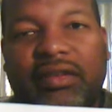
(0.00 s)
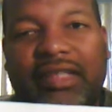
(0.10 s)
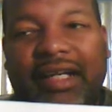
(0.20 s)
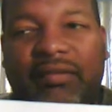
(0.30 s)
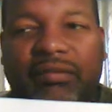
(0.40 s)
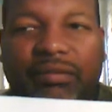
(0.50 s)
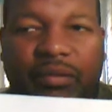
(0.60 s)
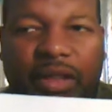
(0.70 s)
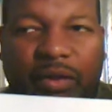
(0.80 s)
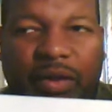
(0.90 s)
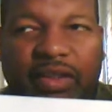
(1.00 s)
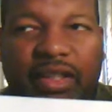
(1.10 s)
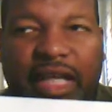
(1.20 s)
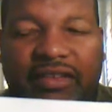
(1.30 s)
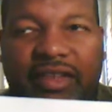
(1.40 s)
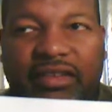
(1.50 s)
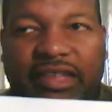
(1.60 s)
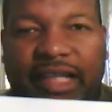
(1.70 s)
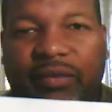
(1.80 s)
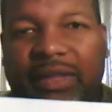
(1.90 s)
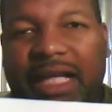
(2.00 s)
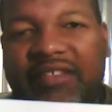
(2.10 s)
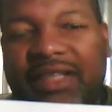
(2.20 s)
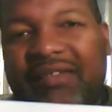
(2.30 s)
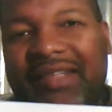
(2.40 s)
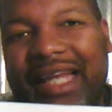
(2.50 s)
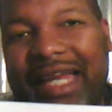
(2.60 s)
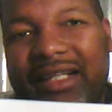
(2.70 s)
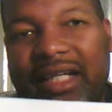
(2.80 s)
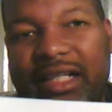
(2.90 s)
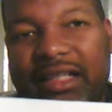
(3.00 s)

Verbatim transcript: Now, one thing you have to understand, whenever you have an 8